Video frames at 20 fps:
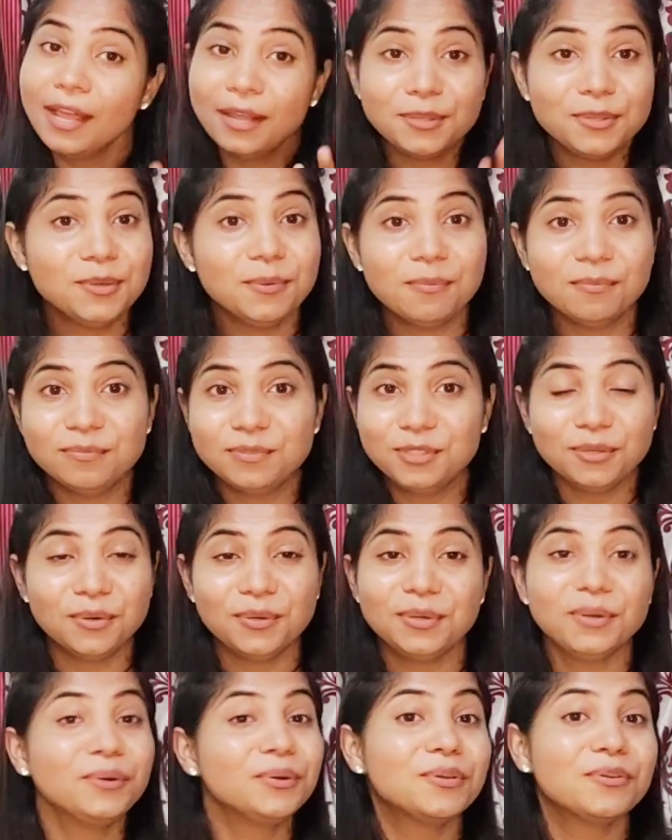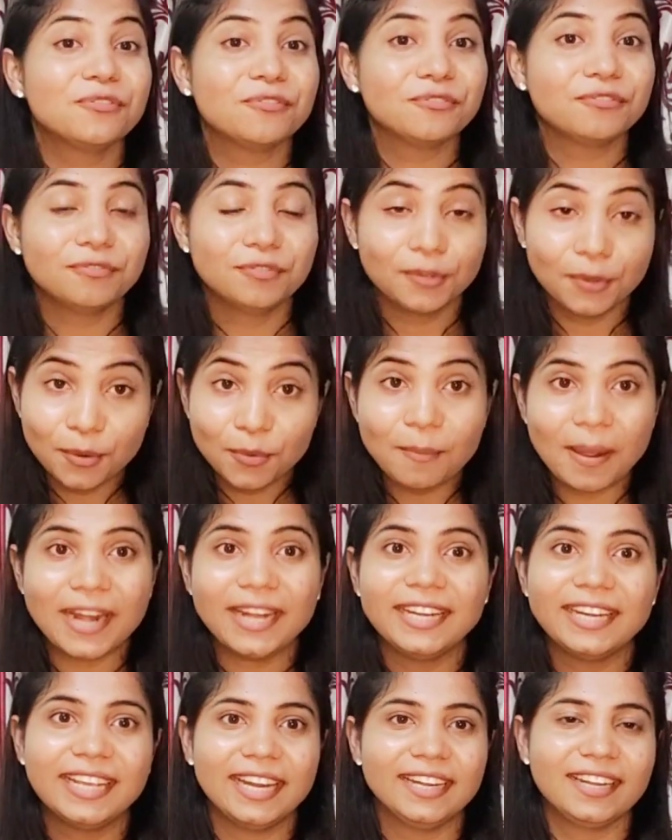You don't know, you
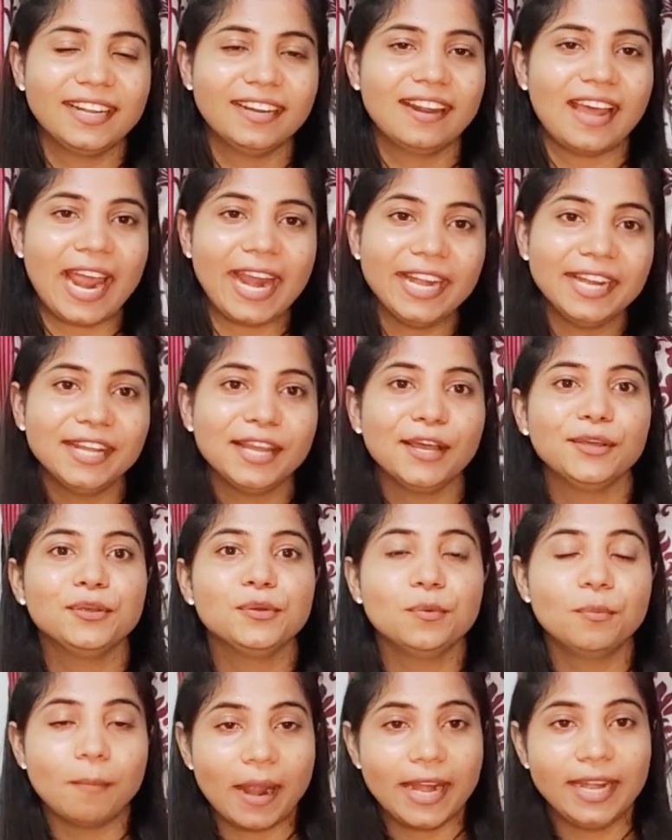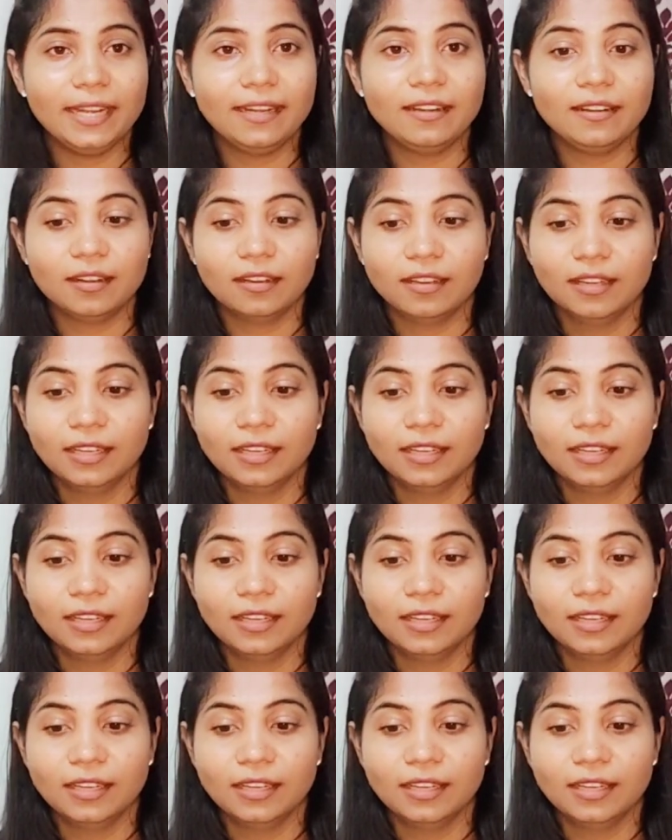might get an idea, you might